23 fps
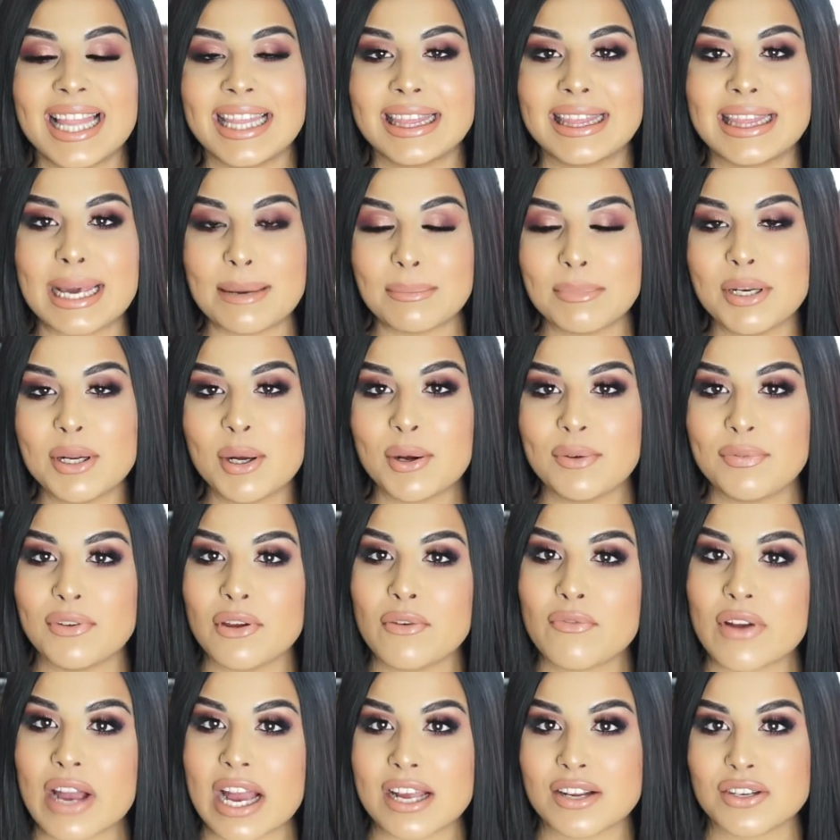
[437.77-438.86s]
Let me know if
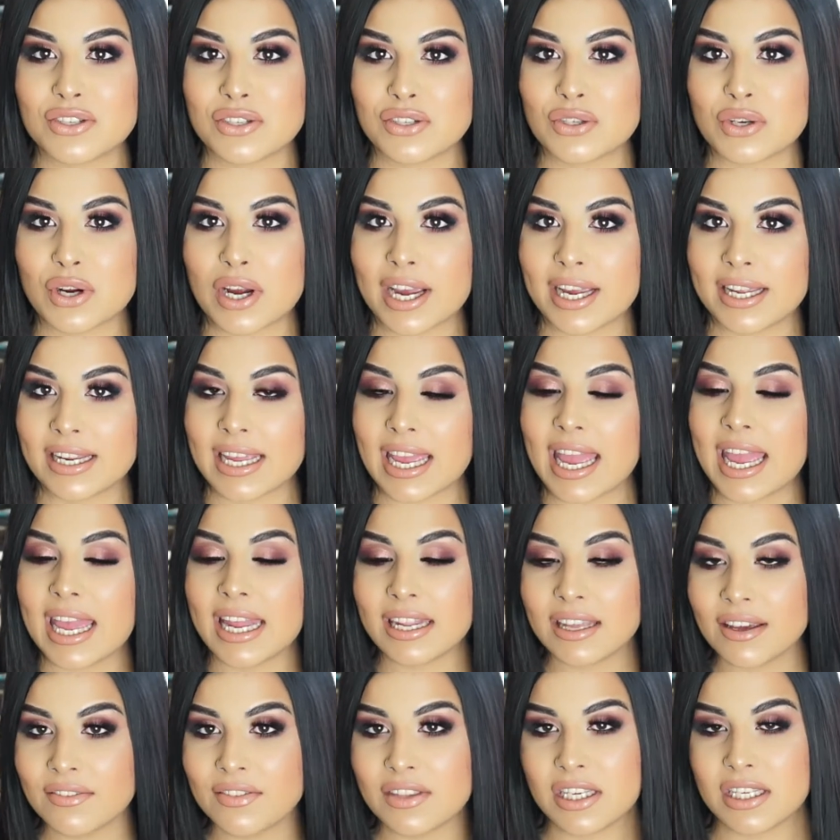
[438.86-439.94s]
you guys tried
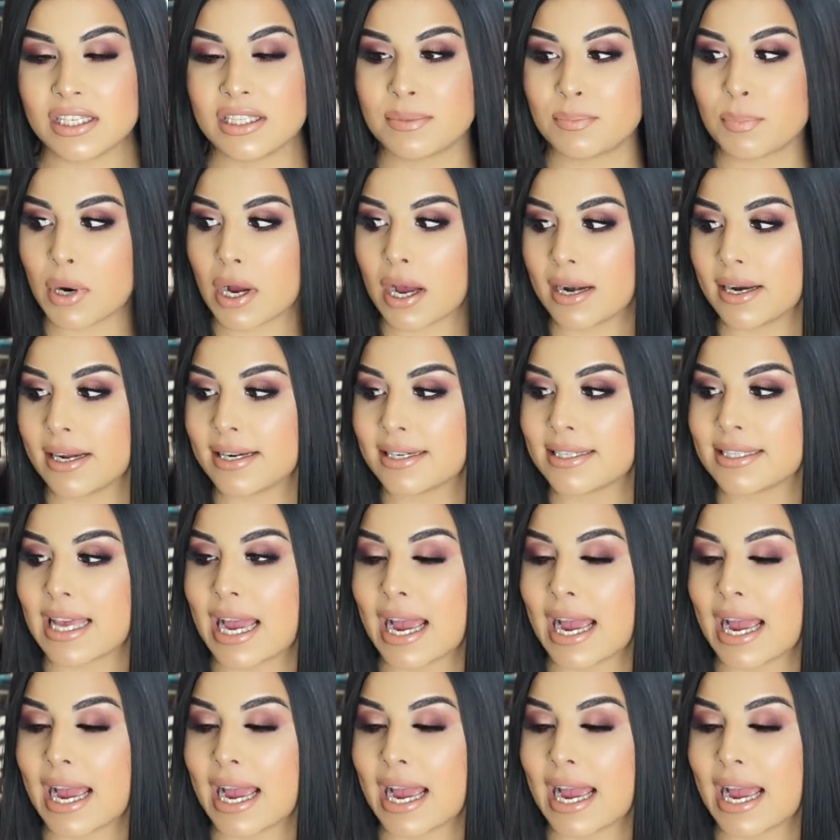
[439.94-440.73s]
any of these products.